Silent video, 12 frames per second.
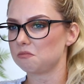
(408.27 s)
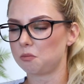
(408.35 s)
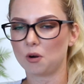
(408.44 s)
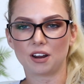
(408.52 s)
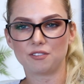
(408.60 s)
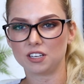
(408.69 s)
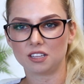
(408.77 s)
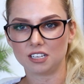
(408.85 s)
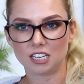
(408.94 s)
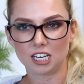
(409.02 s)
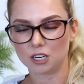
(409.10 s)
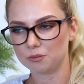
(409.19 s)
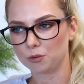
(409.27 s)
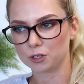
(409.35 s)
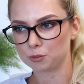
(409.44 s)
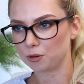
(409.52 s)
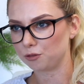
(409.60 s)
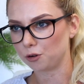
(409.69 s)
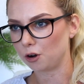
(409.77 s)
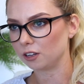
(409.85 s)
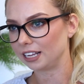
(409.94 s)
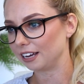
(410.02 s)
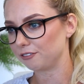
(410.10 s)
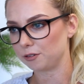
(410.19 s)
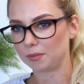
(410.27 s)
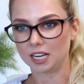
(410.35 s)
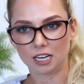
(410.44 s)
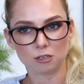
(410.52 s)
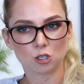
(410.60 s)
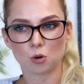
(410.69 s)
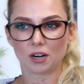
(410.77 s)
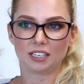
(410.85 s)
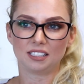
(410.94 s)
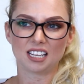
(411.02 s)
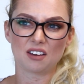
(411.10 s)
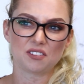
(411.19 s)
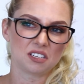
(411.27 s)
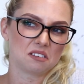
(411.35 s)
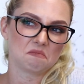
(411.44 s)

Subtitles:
Whatever the year was before, like for me, 27,